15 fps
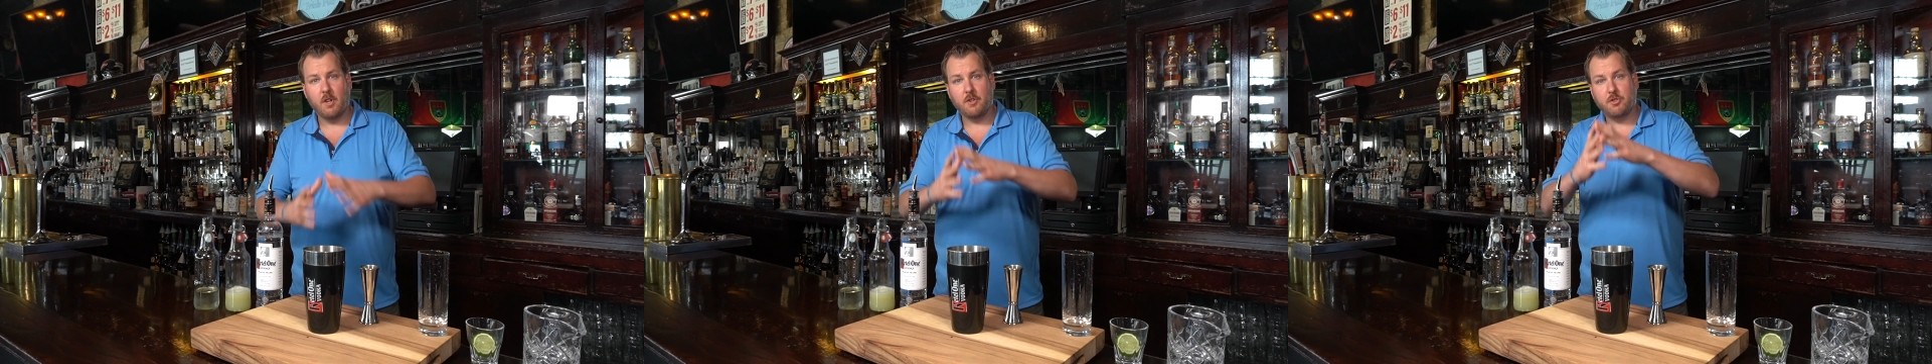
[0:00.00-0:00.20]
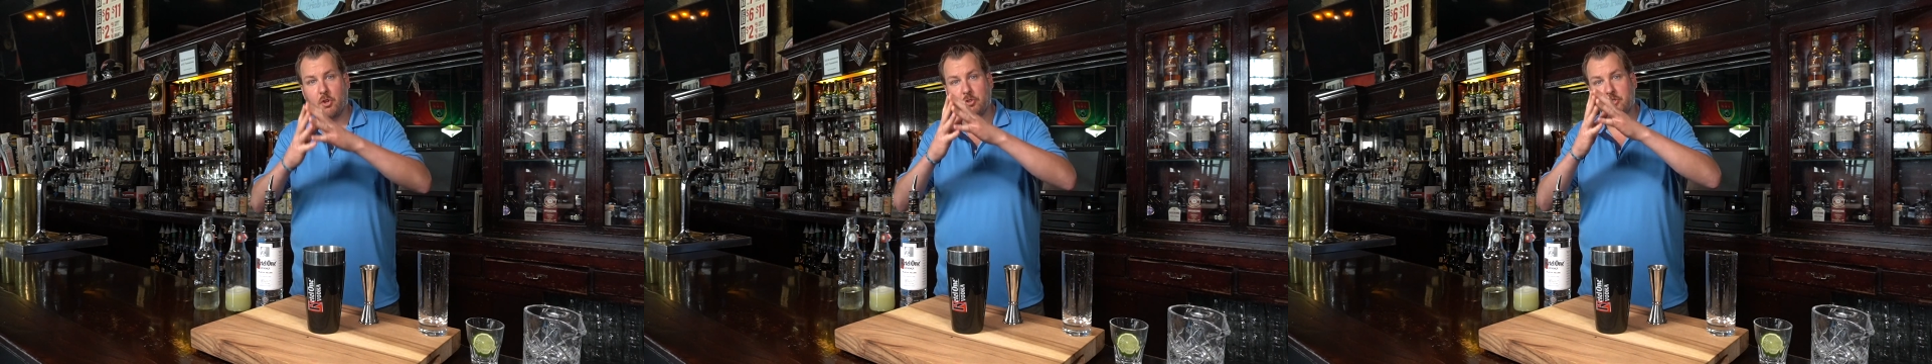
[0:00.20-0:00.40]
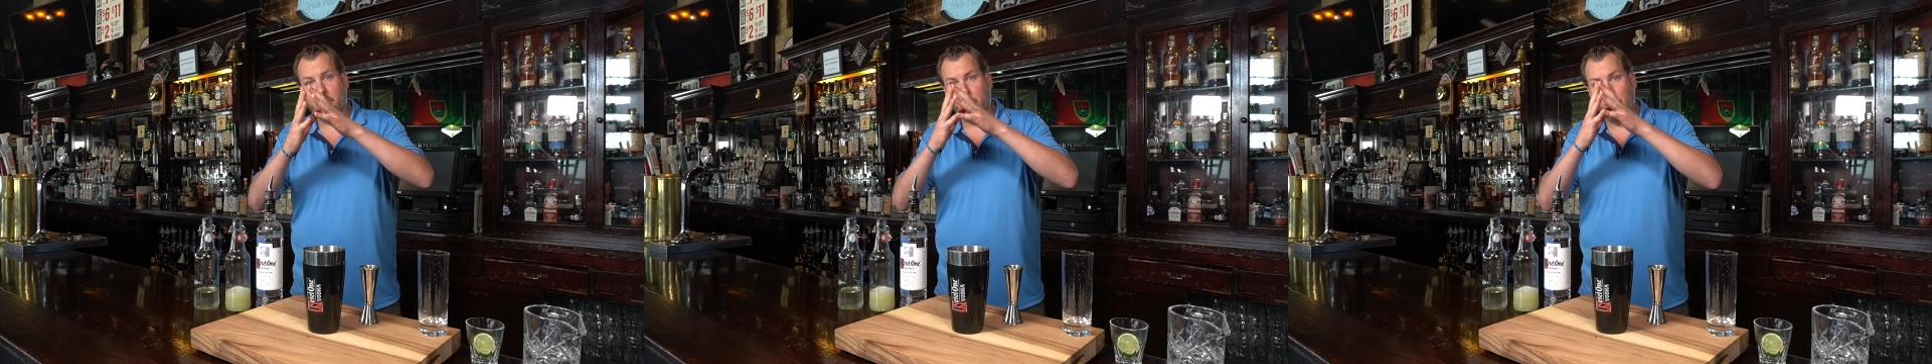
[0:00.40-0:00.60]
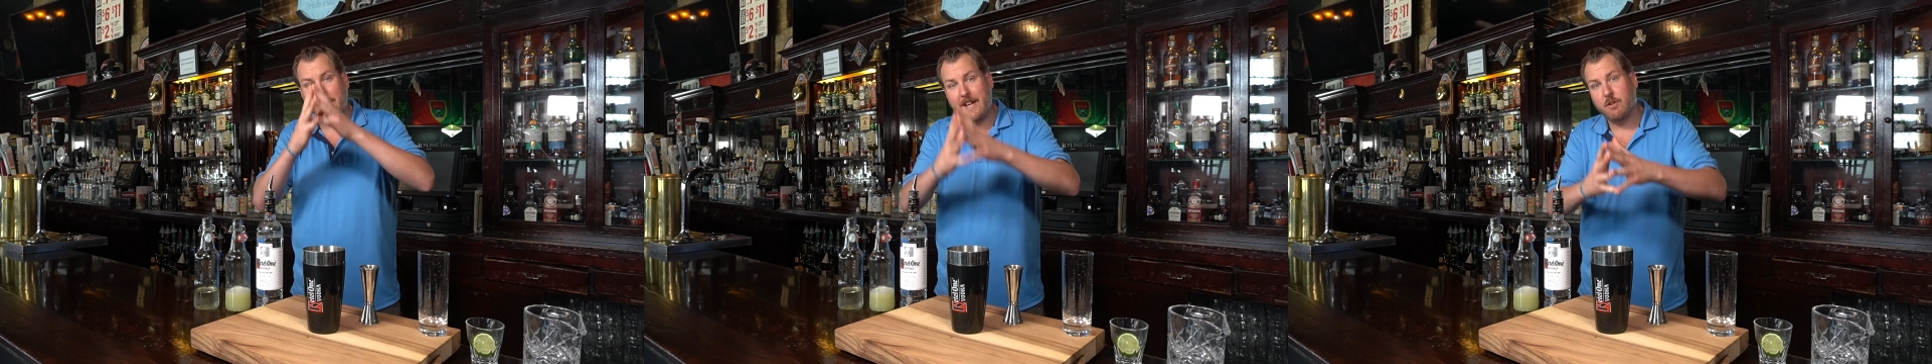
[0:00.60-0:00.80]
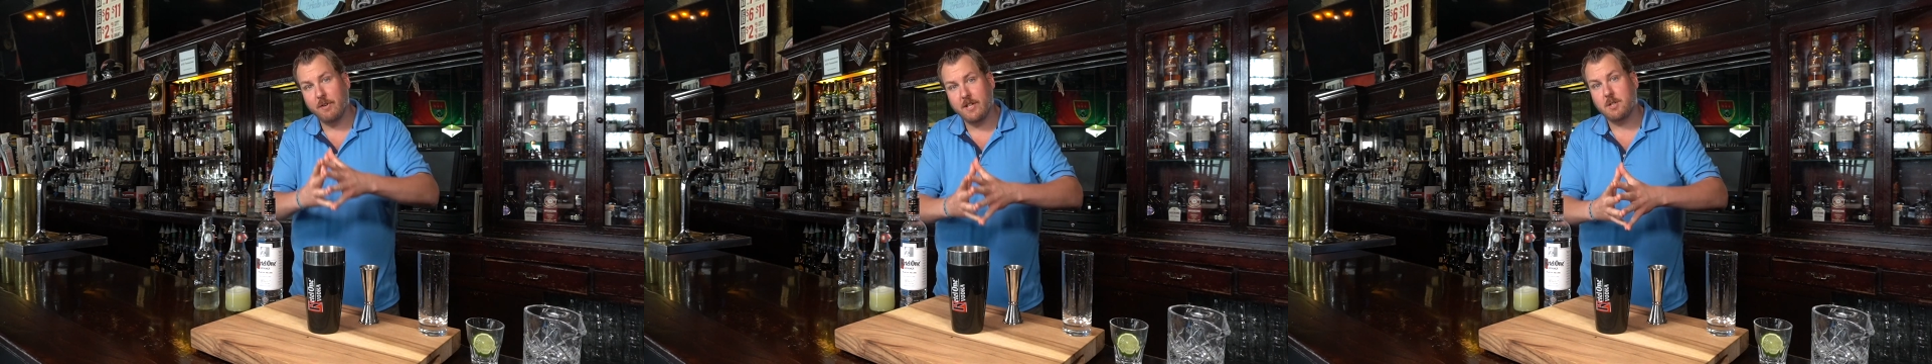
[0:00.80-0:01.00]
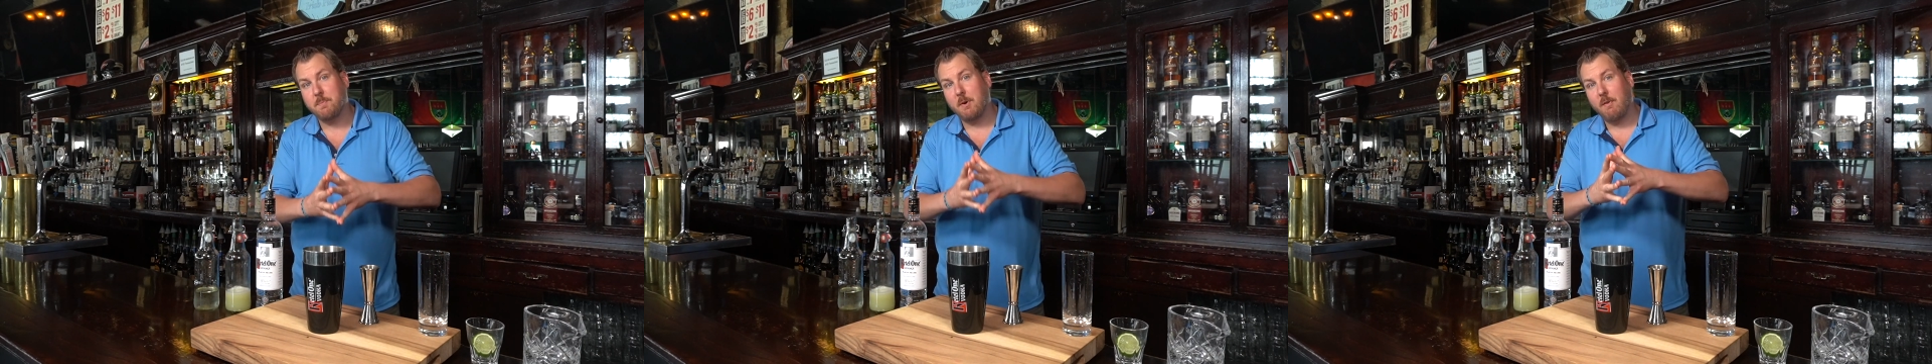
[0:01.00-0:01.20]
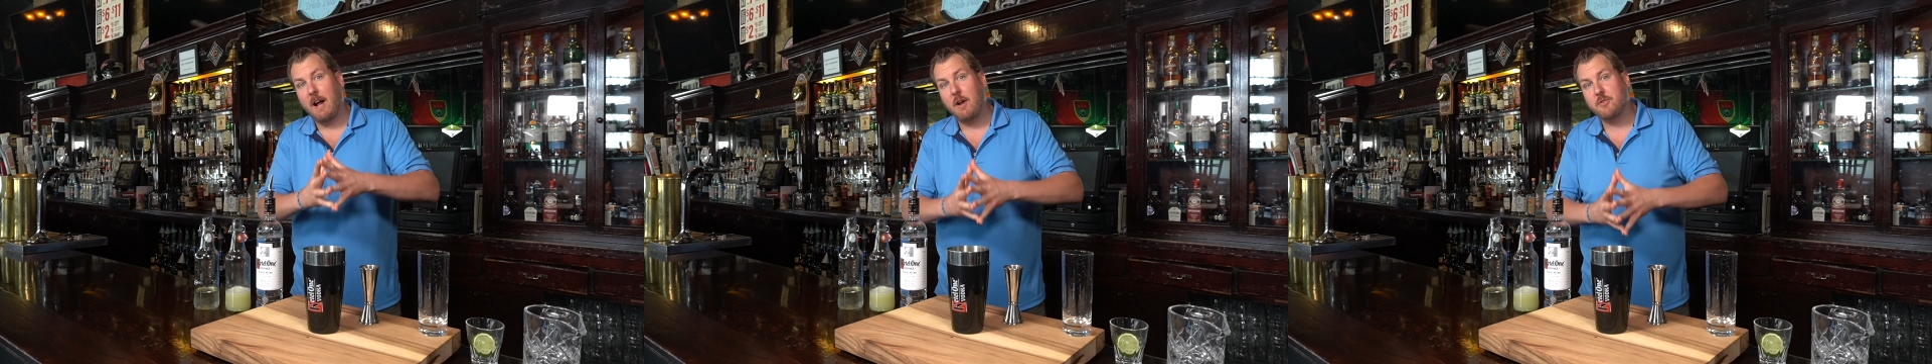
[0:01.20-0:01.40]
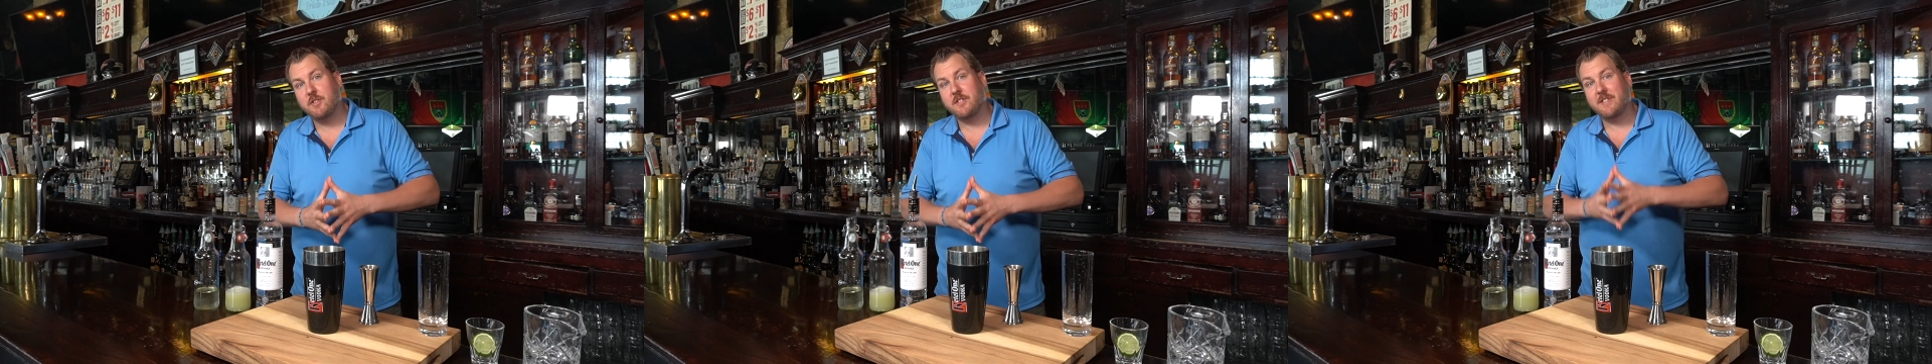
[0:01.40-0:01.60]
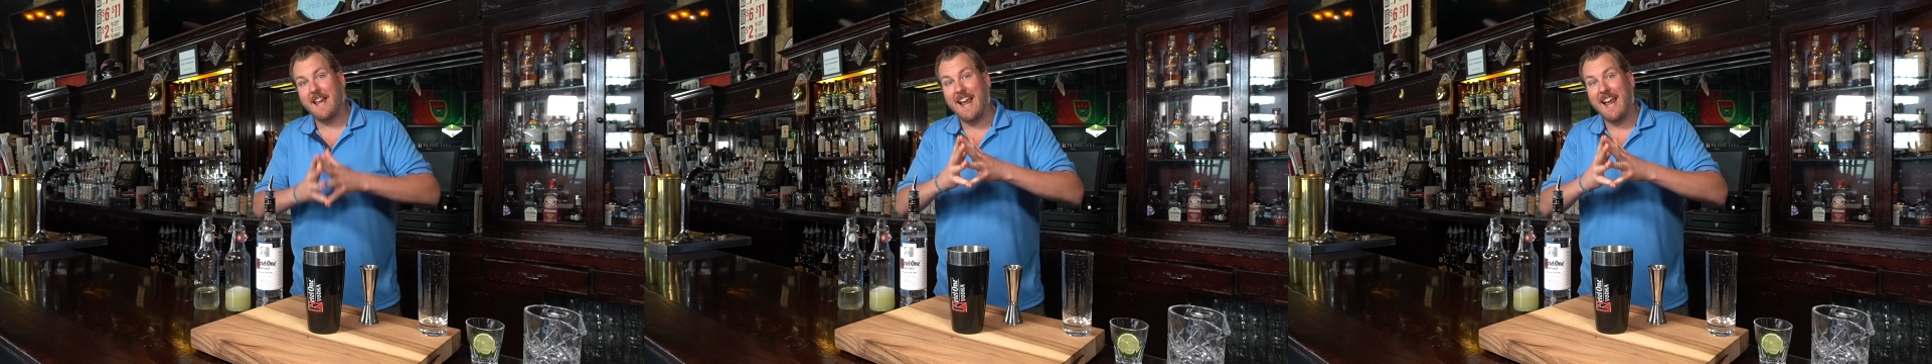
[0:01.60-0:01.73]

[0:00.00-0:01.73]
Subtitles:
So the Rickey drinks have been around since the